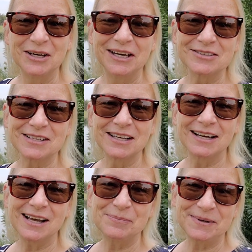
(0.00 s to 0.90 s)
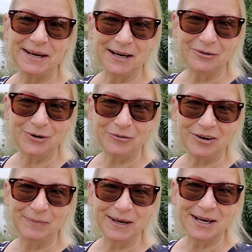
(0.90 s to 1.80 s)
Here's a little update on what
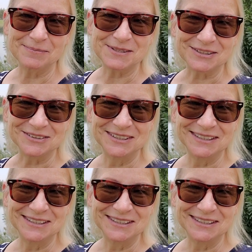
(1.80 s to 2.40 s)
we've been up to.